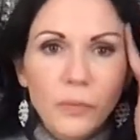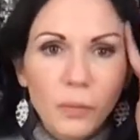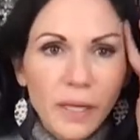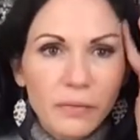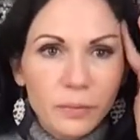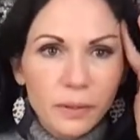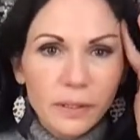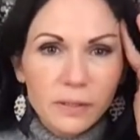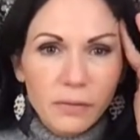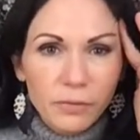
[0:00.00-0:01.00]
We have a
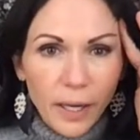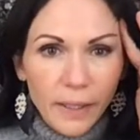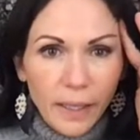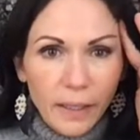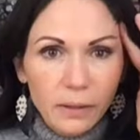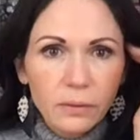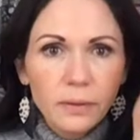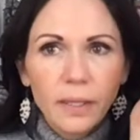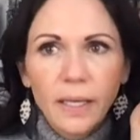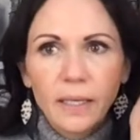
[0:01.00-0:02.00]
release on Friday,
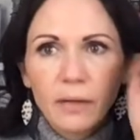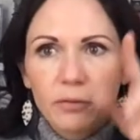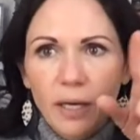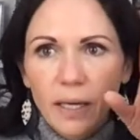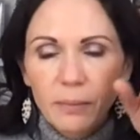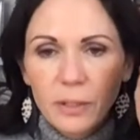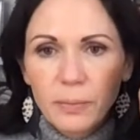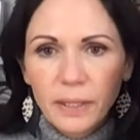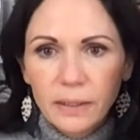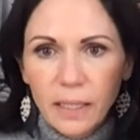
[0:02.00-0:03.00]
and I'm going to
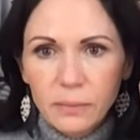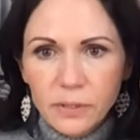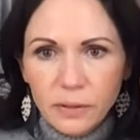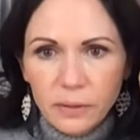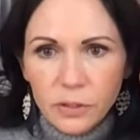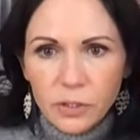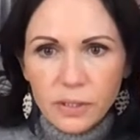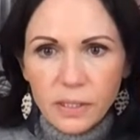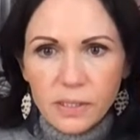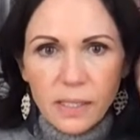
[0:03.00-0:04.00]
pick names here in
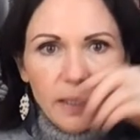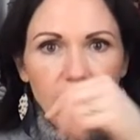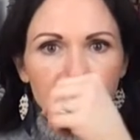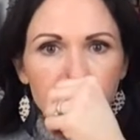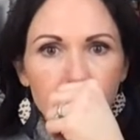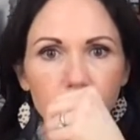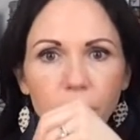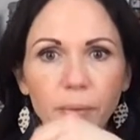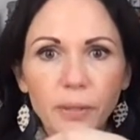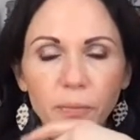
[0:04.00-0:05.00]
just a second,
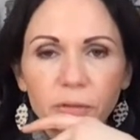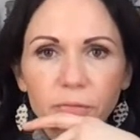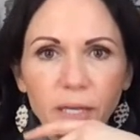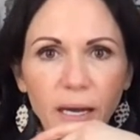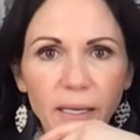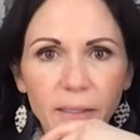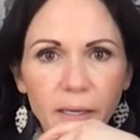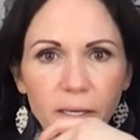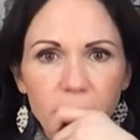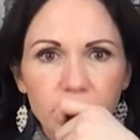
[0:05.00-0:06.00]
but we've got
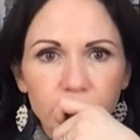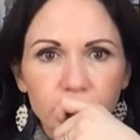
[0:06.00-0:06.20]
a